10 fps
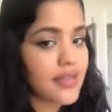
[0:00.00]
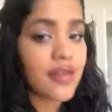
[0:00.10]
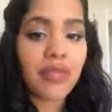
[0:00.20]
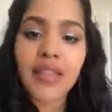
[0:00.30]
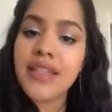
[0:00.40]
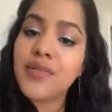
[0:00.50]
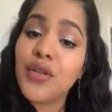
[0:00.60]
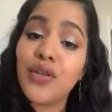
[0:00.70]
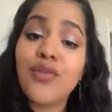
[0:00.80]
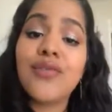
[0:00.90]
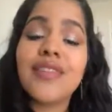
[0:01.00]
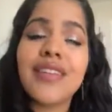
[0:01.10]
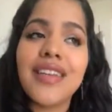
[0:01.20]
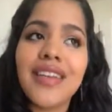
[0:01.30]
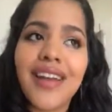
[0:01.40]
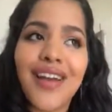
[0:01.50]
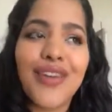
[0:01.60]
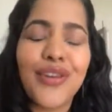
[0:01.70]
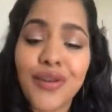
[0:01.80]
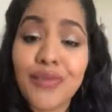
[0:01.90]
It's something that's been used in
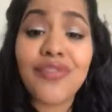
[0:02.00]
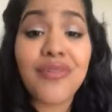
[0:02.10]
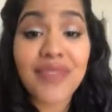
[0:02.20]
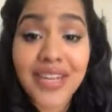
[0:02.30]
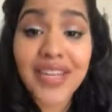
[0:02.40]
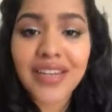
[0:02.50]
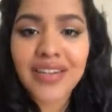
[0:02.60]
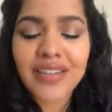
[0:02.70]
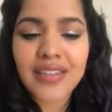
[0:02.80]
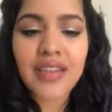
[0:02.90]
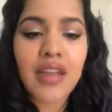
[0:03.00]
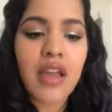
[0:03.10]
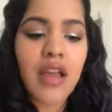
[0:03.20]
Europe for many years.